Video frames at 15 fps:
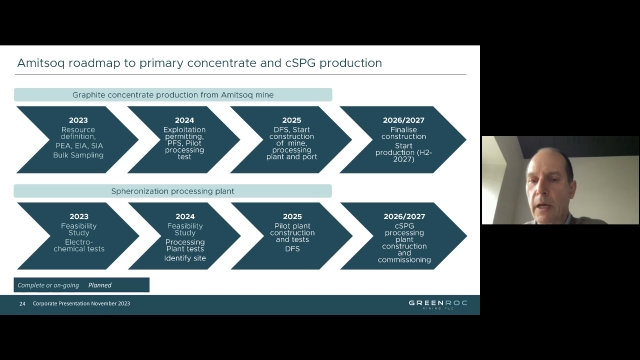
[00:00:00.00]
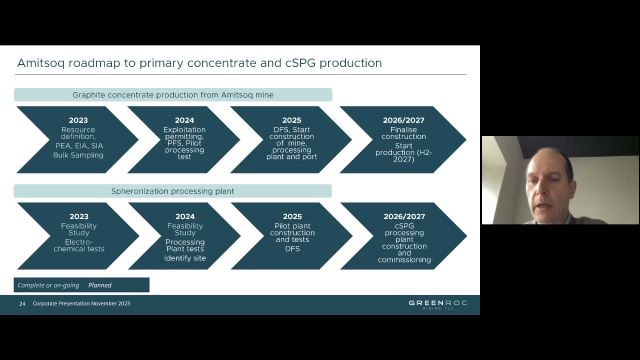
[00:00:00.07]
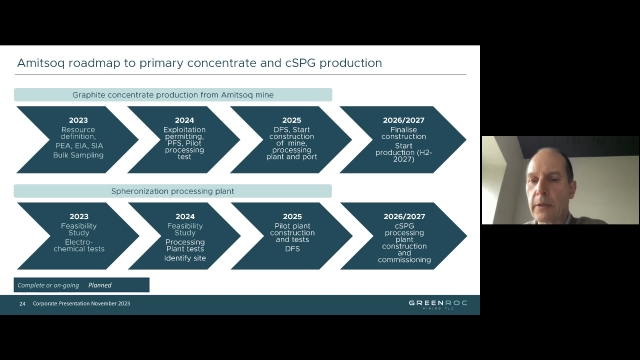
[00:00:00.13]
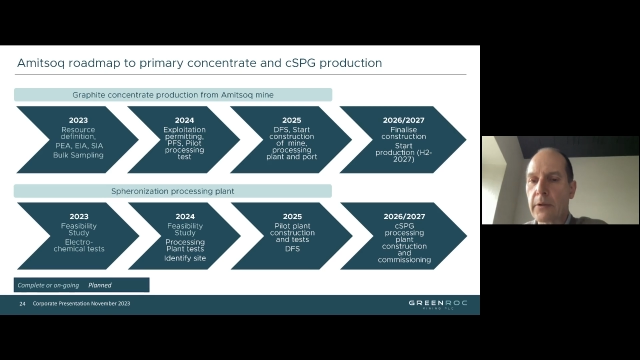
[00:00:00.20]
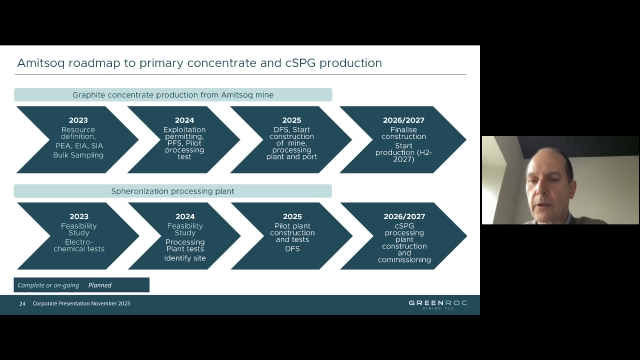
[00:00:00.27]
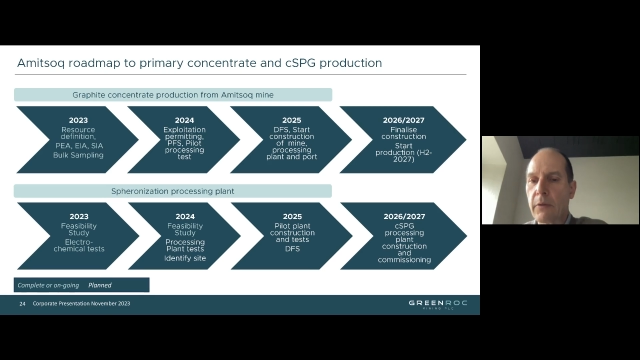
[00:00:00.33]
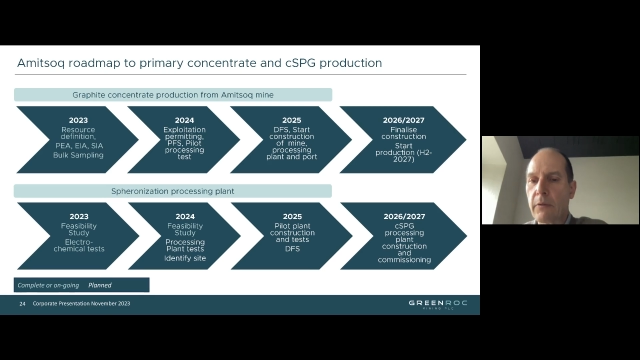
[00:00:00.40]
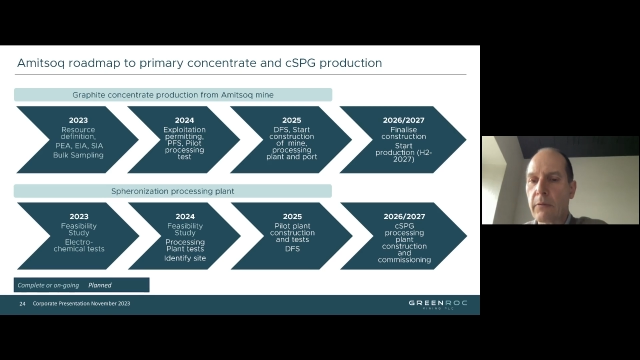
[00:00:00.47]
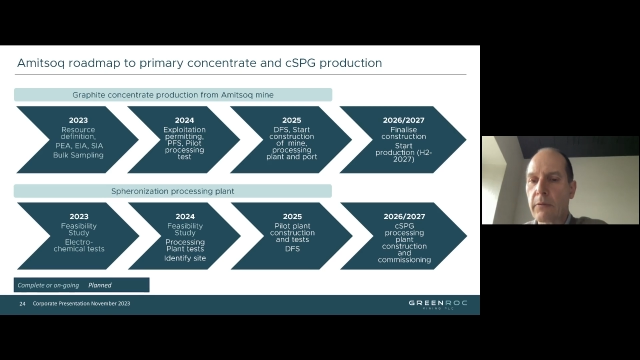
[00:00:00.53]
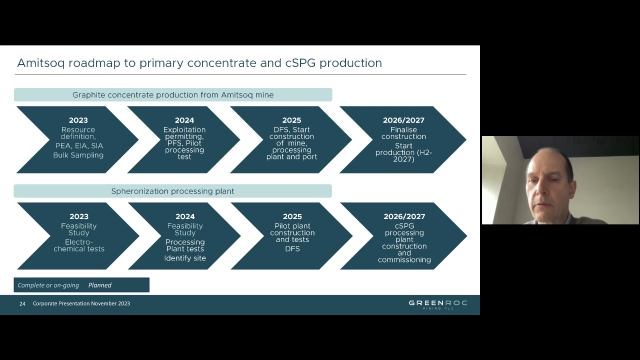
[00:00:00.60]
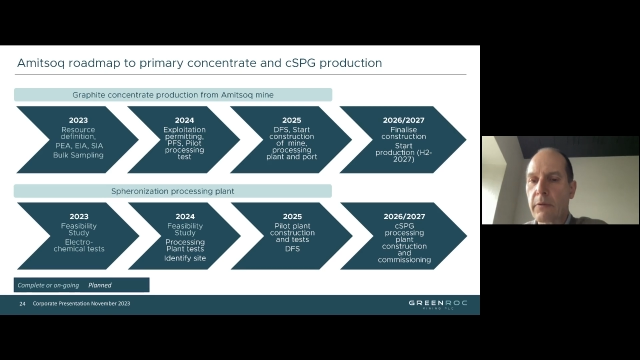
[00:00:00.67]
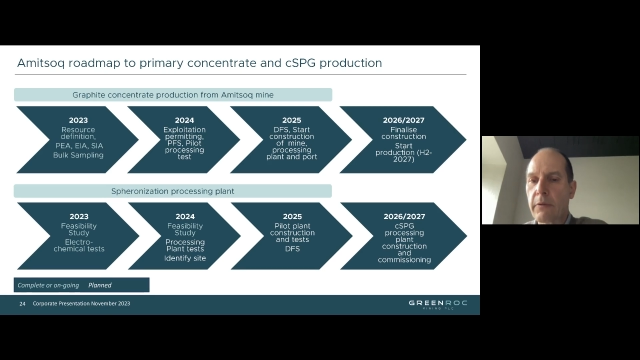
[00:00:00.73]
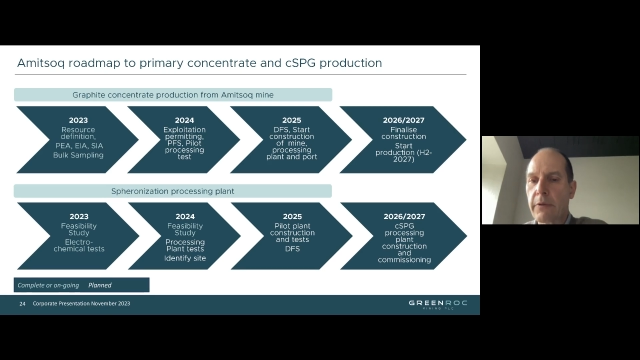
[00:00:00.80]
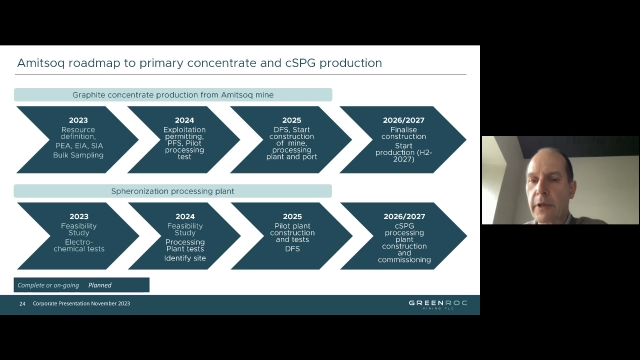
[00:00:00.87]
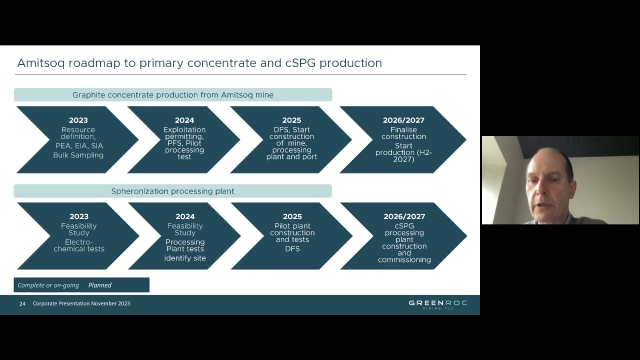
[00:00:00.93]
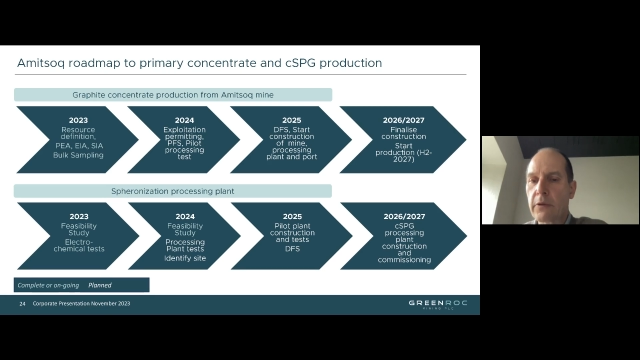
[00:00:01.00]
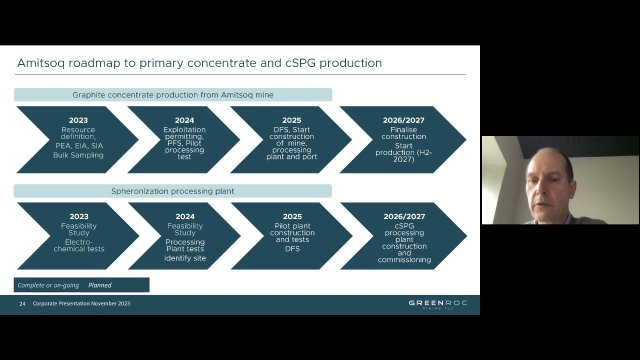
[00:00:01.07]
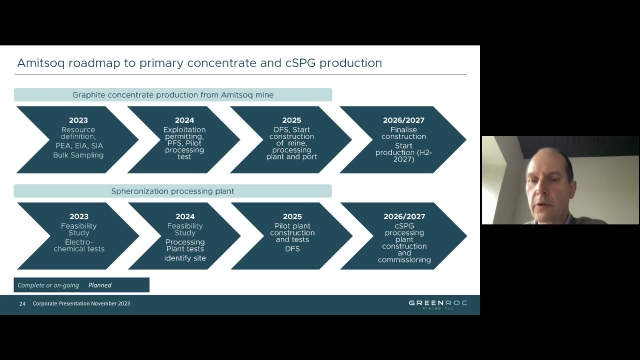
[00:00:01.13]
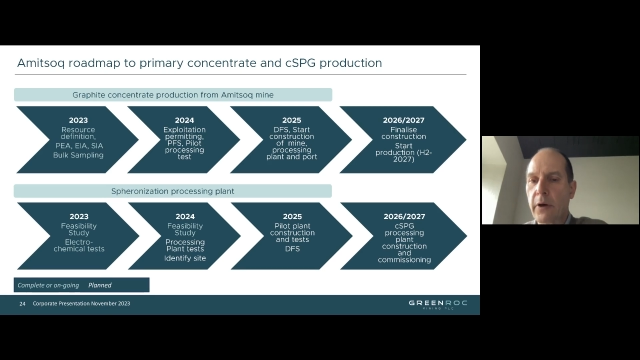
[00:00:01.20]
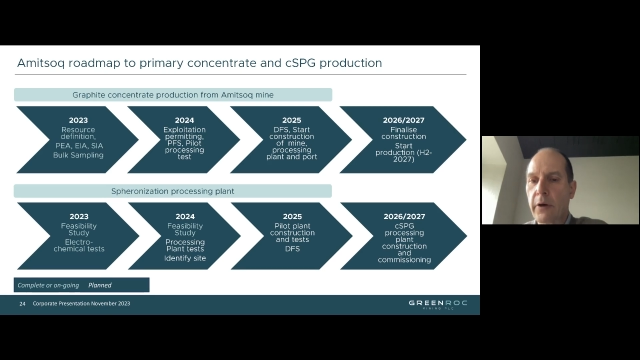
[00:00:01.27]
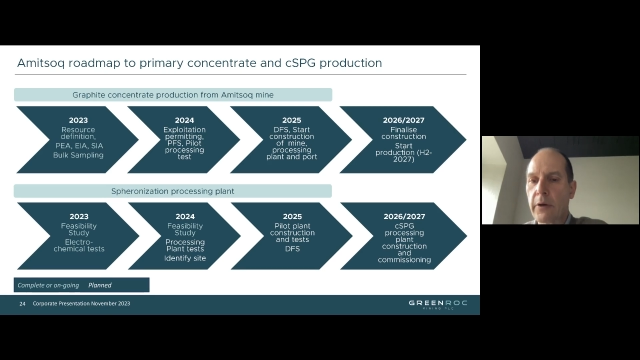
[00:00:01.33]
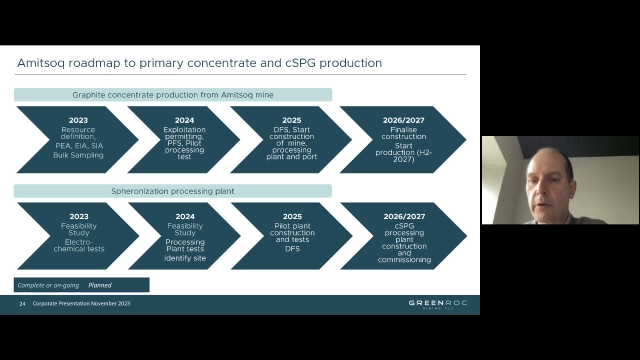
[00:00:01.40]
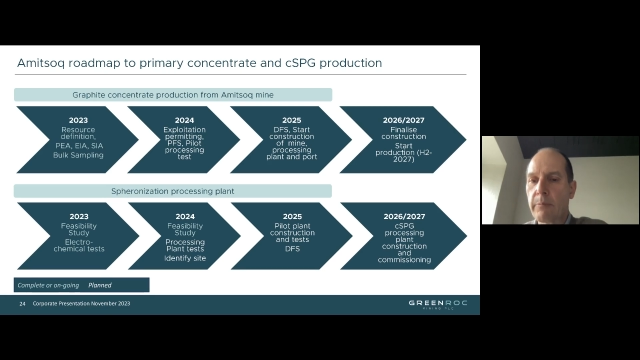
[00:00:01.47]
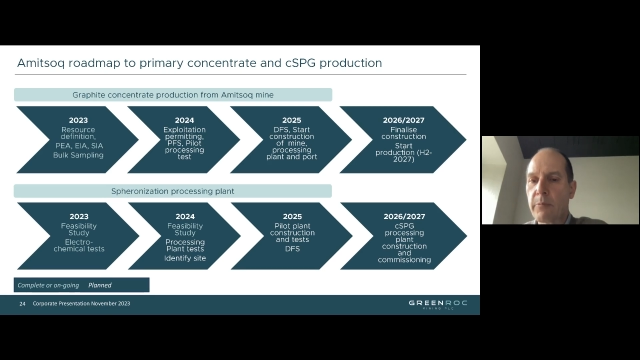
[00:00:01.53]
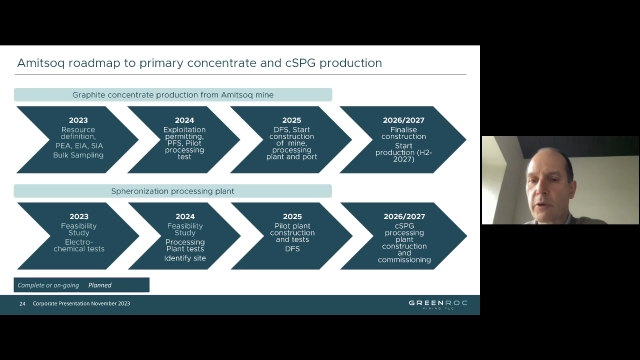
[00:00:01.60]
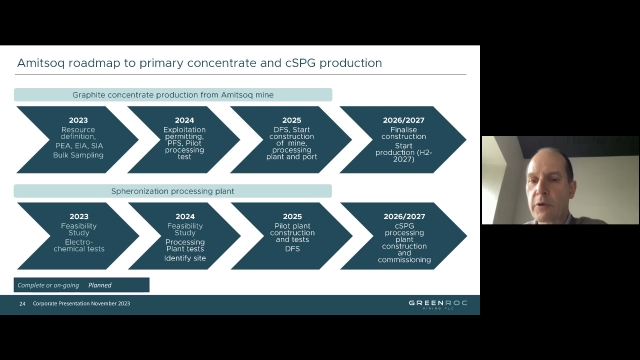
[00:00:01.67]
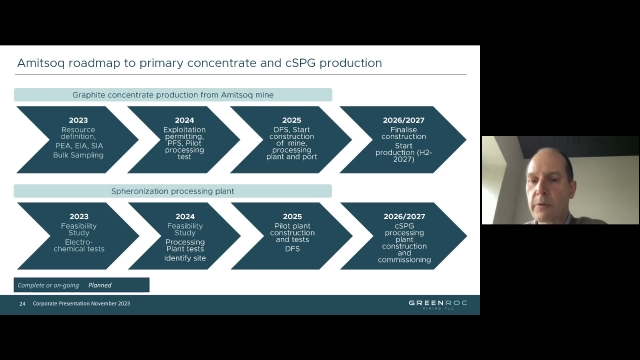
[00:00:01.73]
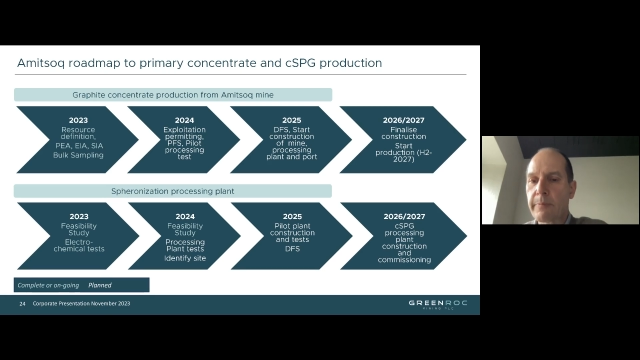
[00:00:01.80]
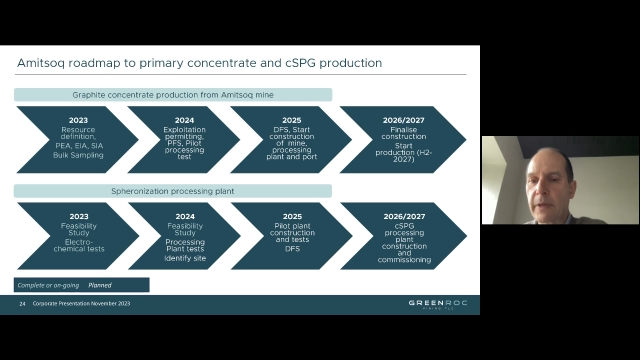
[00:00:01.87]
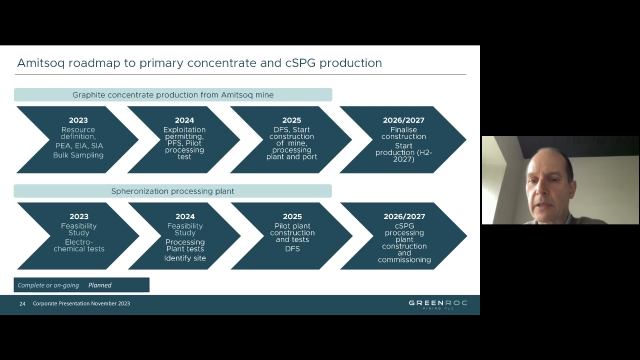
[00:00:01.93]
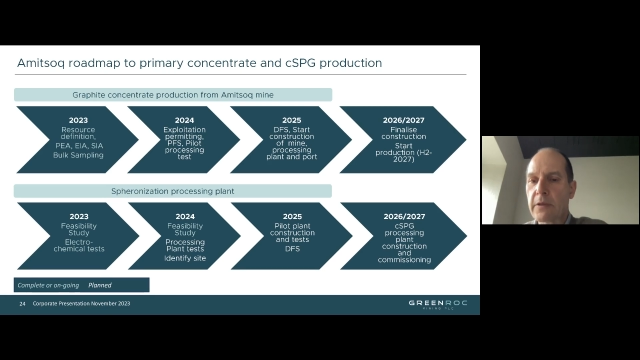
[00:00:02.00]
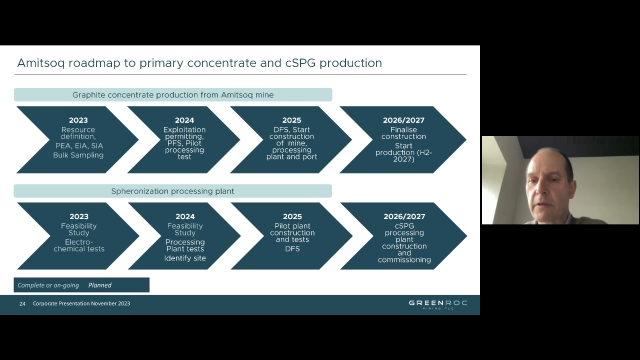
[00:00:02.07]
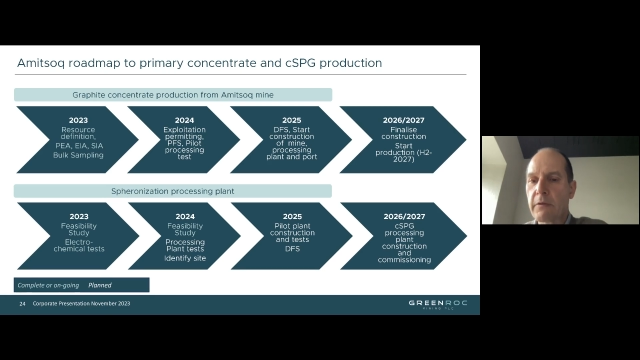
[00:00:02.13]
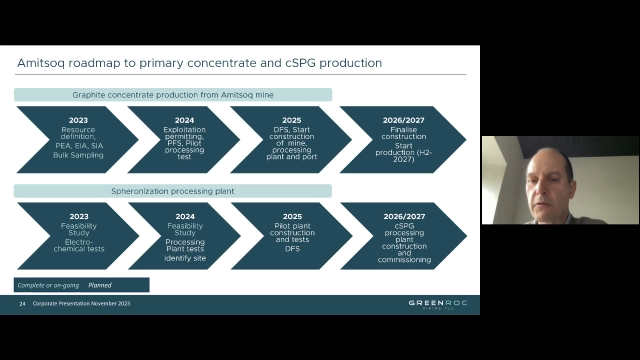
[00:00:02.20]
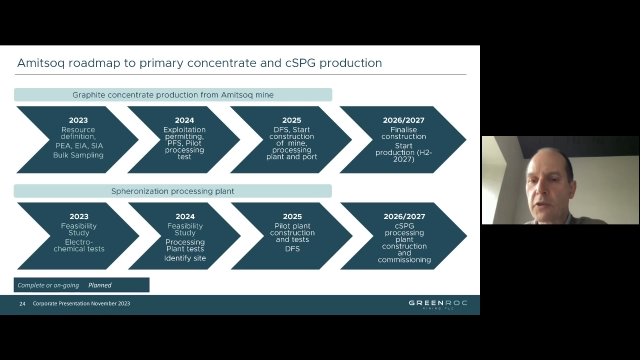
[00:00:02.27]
don't think current prospective